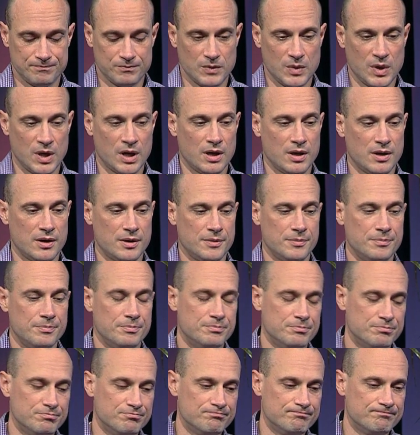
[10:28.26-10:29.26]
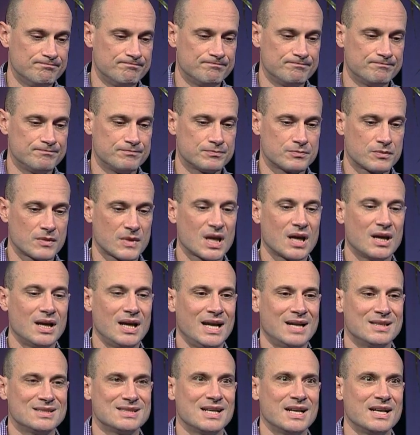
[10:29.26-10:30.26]
uh,
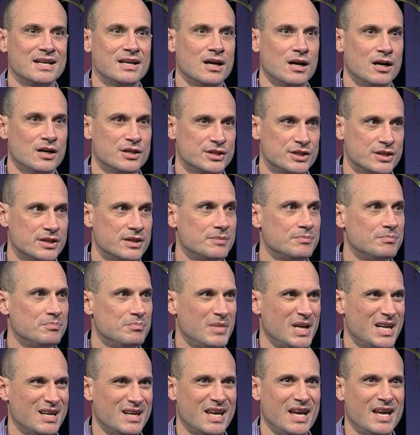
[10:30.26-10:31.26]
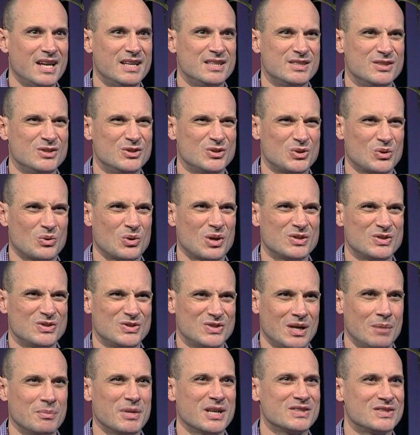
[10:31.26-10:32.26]
anti-nausea medications or
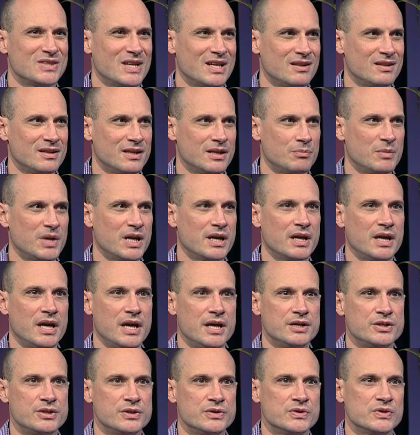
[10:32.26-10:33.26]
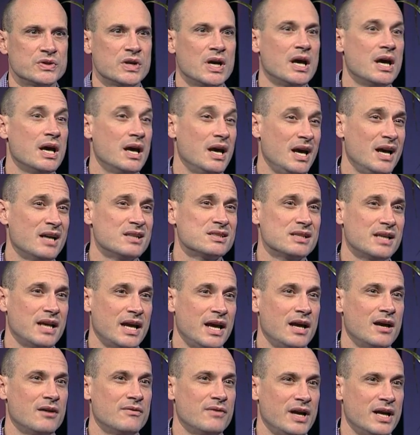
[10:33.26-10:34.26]
stomach settling medications actually
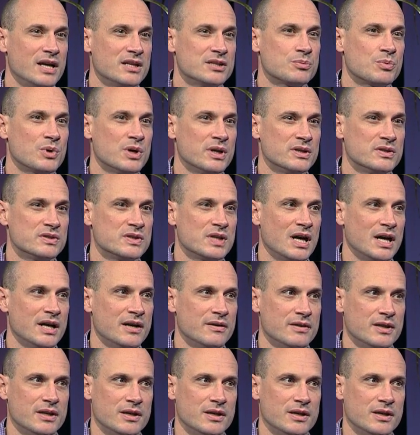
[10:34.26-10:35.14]
have aspirin inside of them.